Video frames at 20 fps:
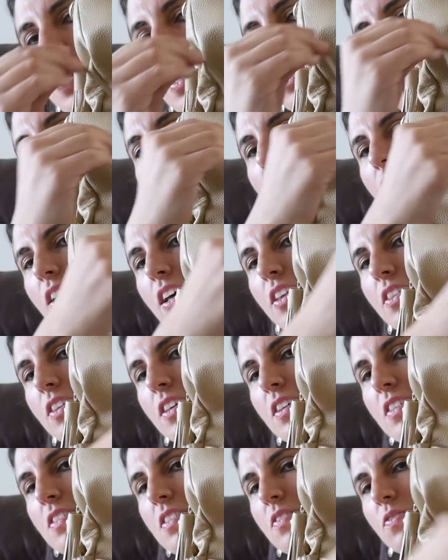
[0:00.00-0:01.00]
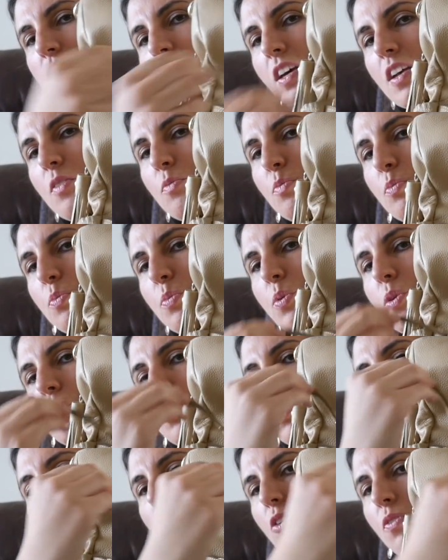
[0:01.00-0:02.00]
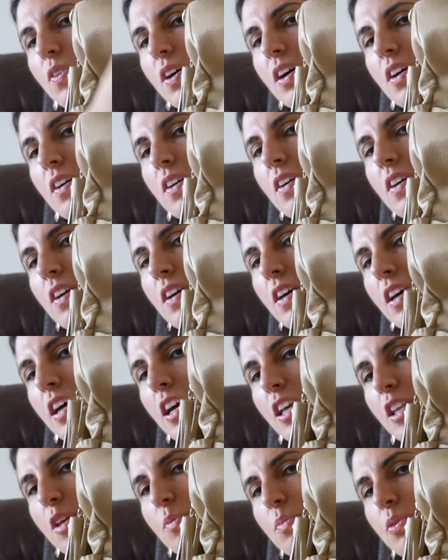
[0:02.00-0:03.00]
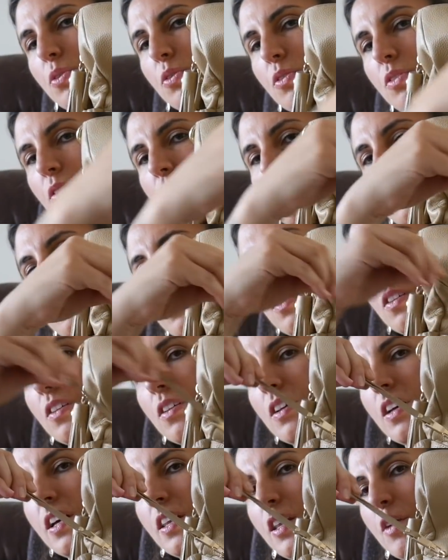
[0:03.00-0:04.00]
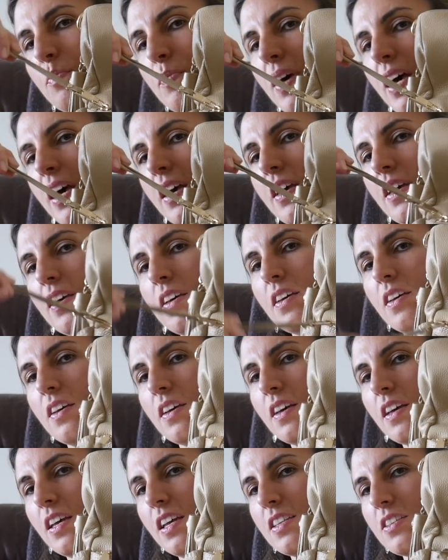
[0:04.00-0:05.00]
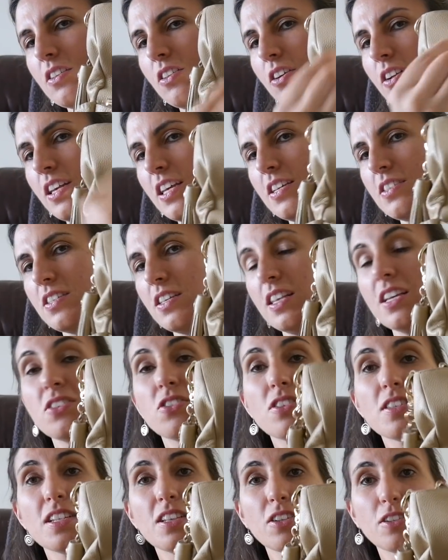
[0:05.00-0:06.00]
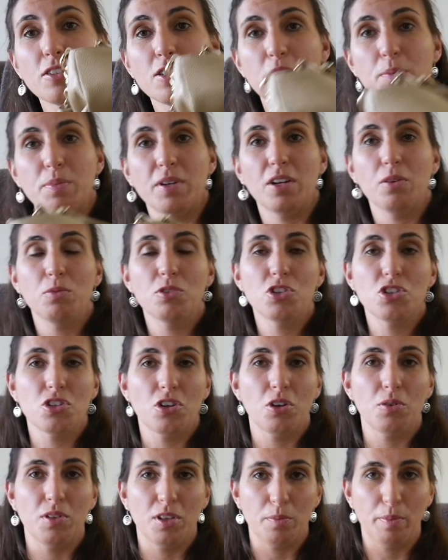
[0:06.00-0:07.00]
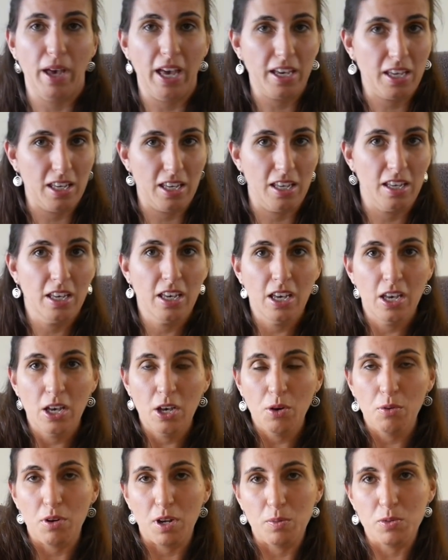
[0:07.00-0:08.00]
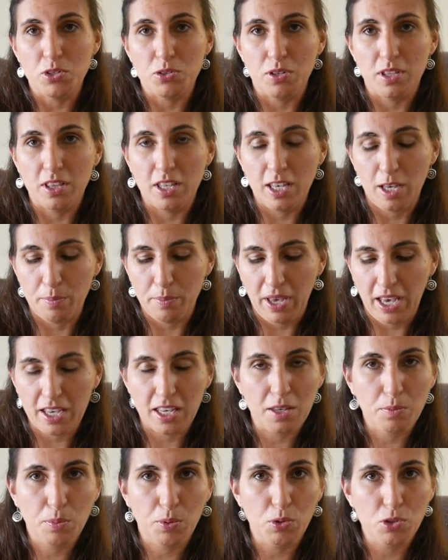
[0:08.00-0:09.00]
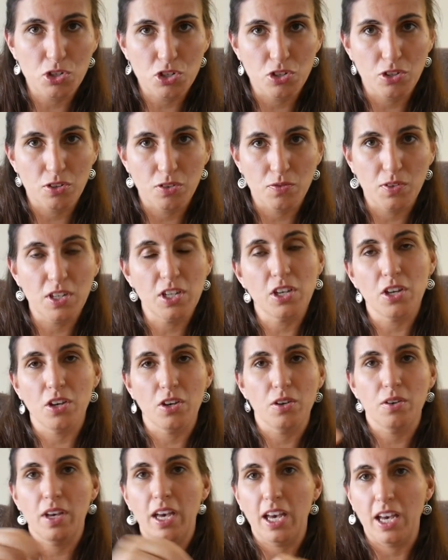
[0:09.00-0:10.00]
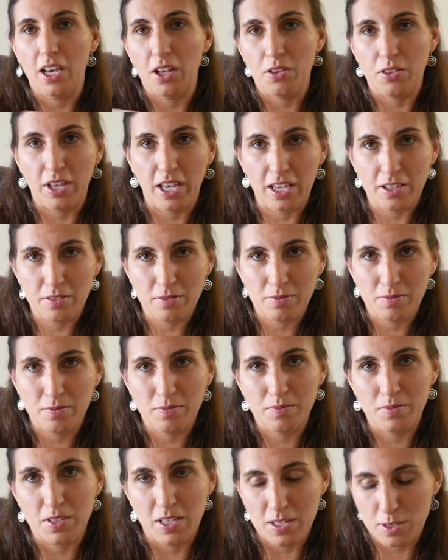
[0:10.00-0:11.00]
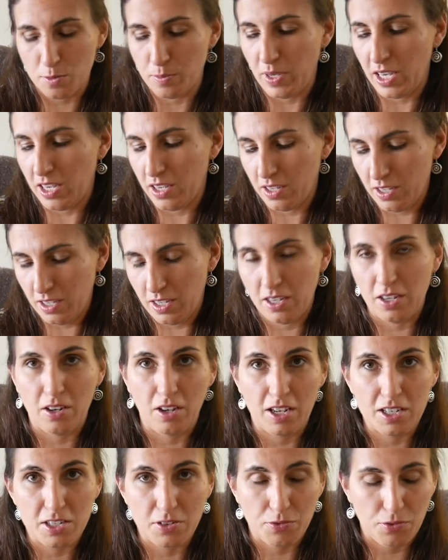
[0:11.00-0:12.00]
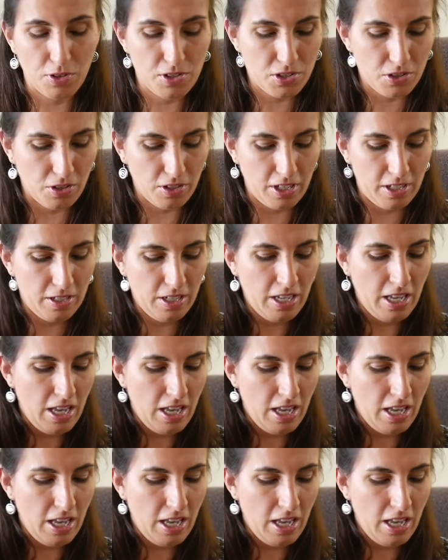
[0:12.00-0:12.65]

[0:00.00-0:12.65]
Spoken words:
Kind of go like this. If you kind of pull it over and then pull and then back, it's a lot easier. That's just a little tip, and I will show you in the packing when I'm doing the unpacking portion of the video how that does make, you know, a difference on it.